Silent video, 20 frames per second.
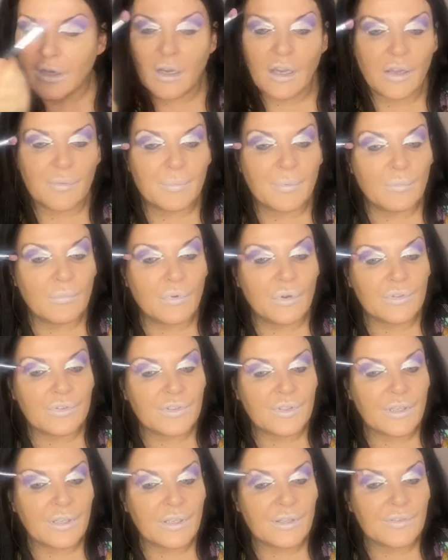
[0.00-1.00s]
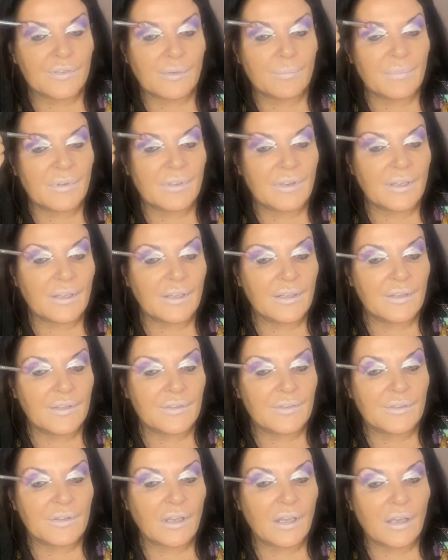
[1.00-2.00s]
I've been watching some of
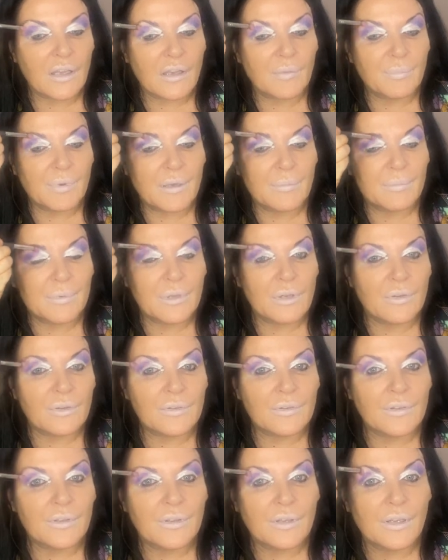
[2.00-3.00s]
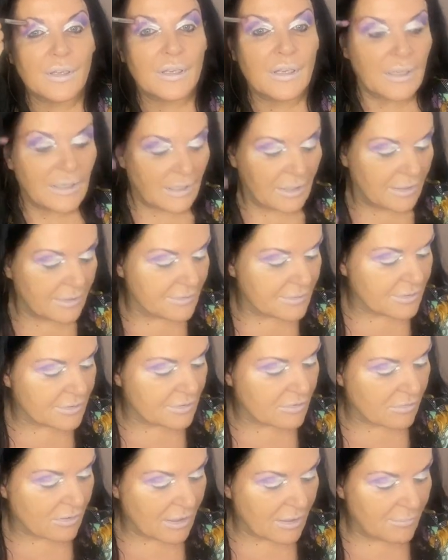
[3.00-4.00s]
these people on
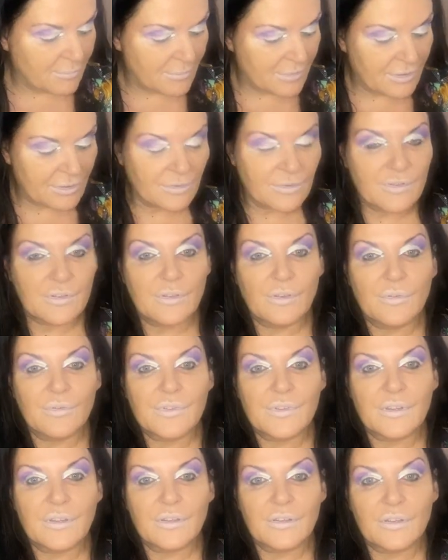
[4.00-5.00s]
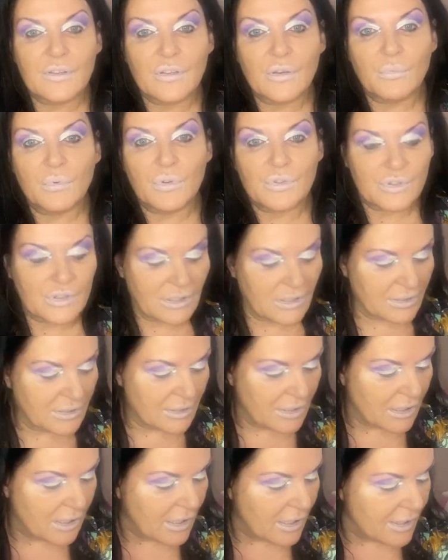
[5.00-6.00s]
Instagram and watching.